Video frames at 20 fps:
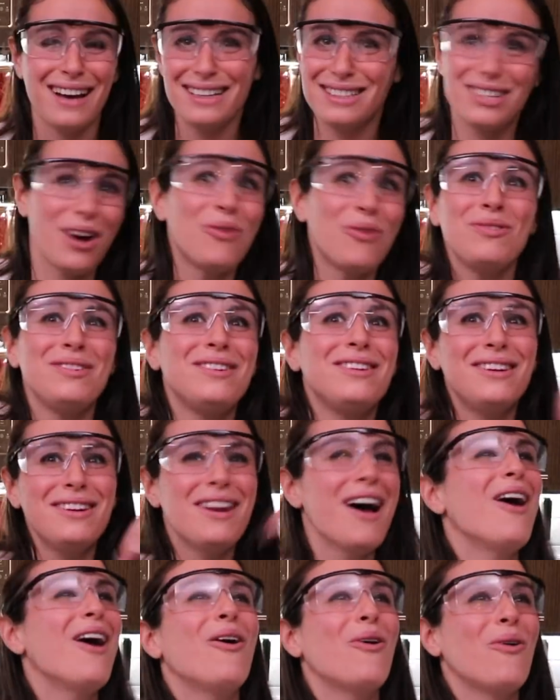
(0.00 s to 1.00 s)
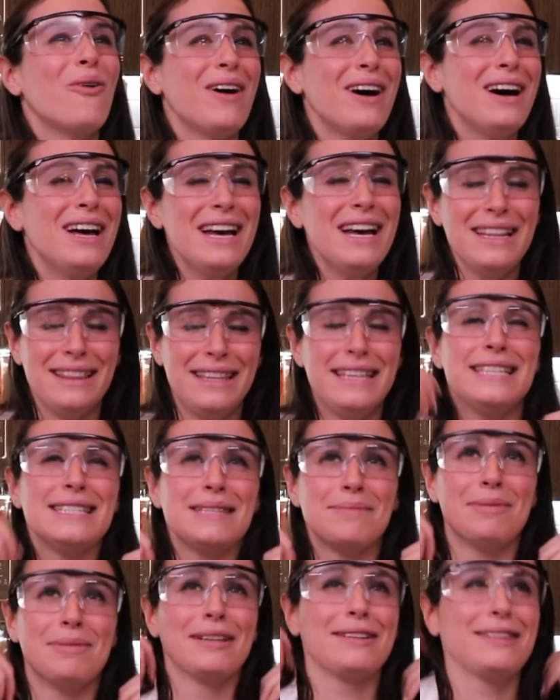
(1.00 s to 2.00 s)
I don't know.
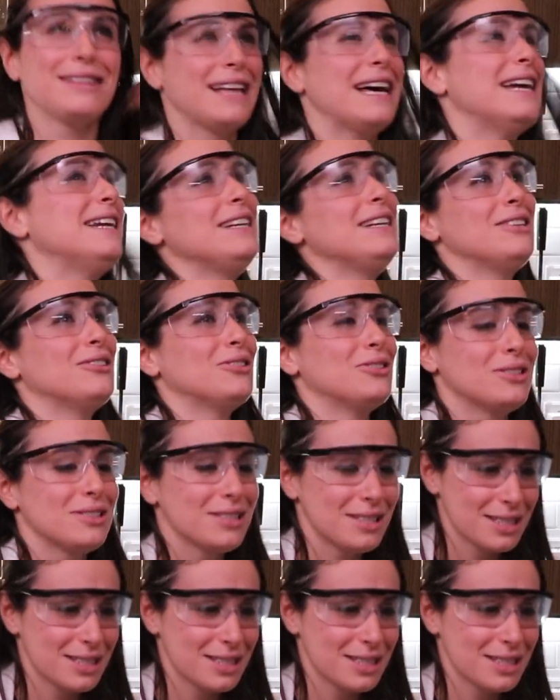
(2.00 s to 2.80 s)
These millennials.